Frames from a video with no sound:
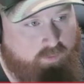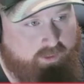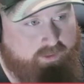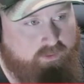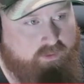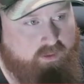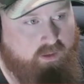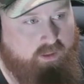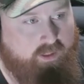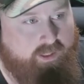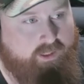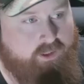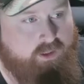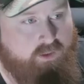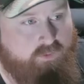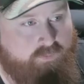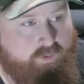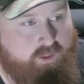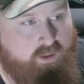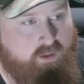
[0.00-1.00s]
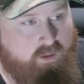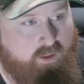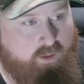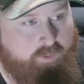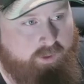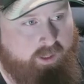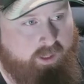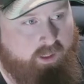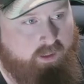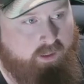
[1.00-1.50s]
Reconciliation event that
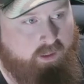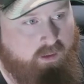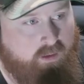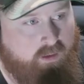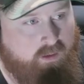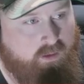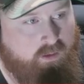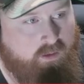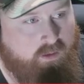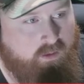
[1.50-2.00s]
we had here.